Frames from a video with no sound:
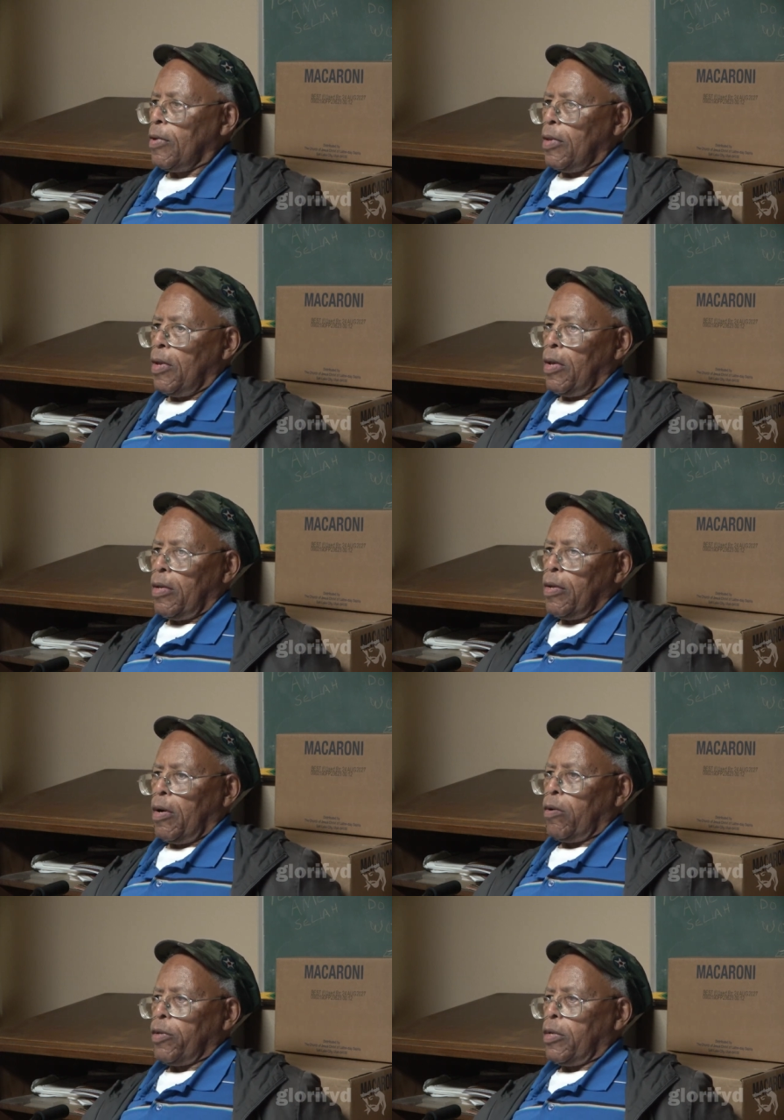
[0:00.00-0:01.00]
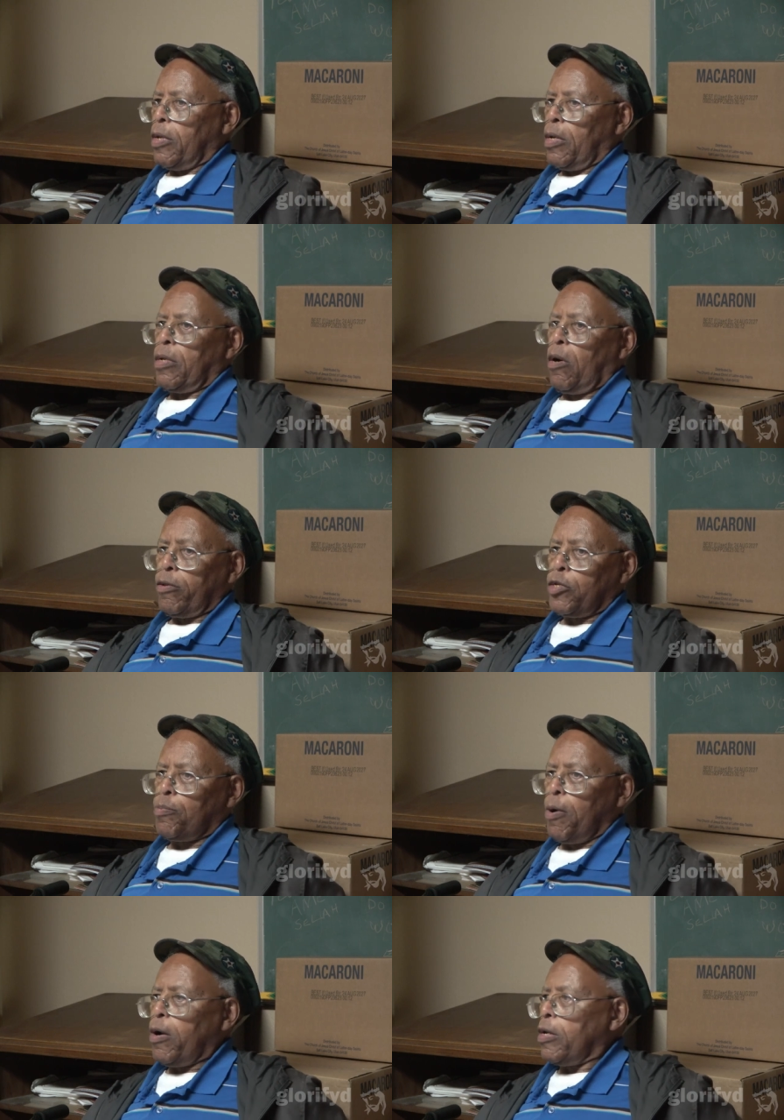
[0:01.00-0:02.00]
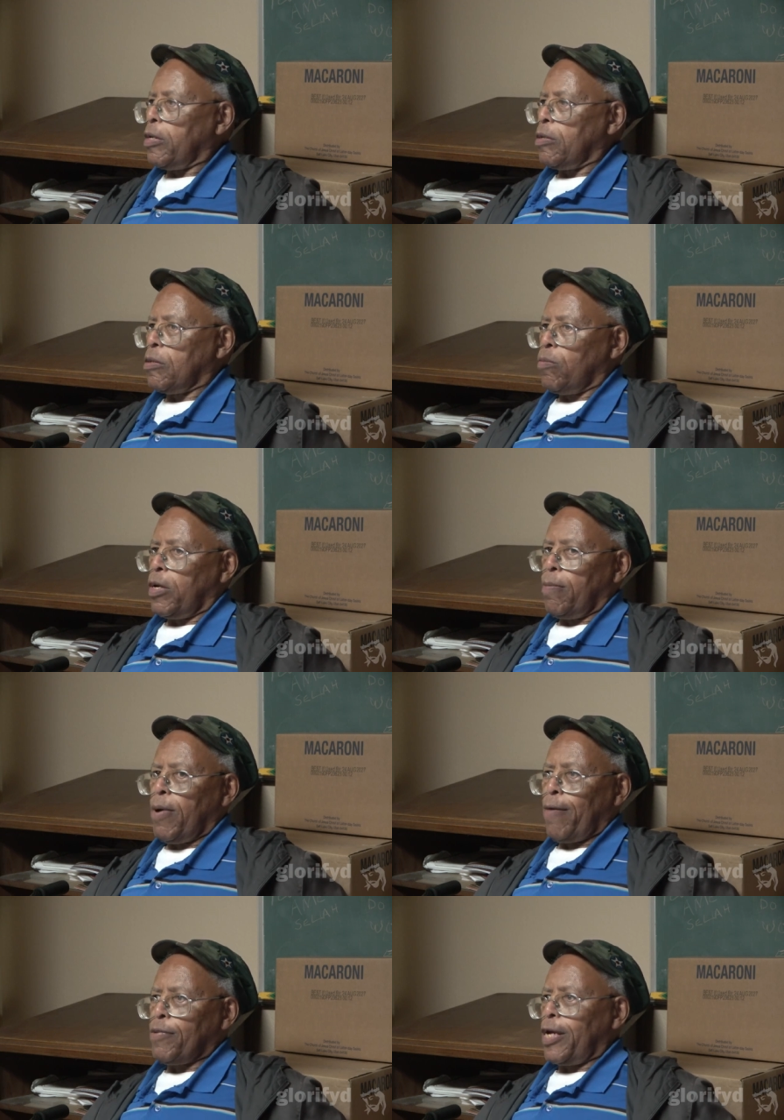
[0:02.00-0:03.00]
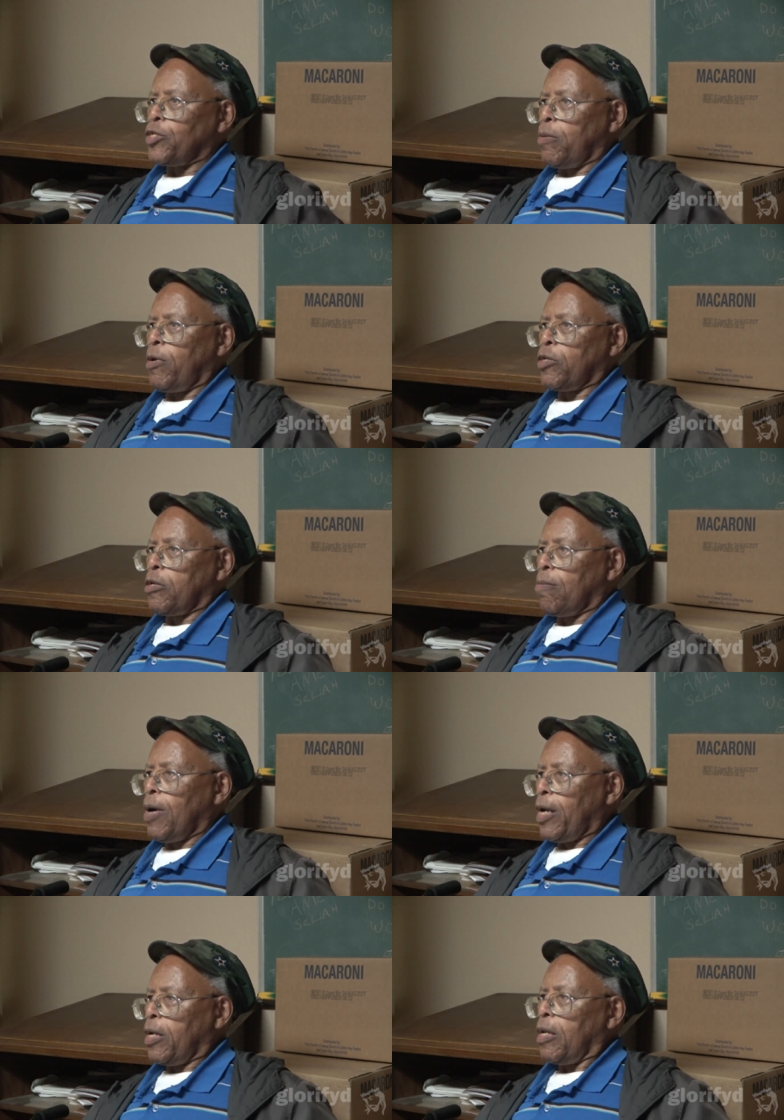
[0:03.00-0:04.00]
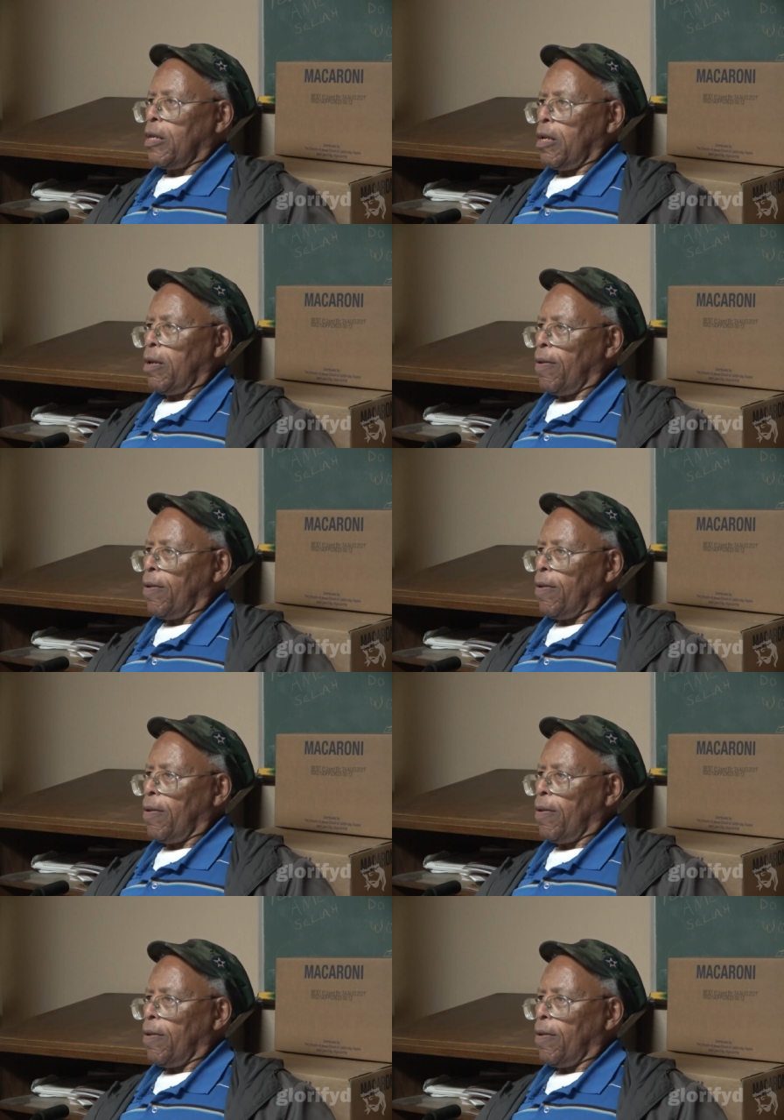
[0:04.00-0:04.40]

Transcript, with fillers: That's what I thought. The Holy, the, the Holy Spirit is the one who baptizes them into the right. Right.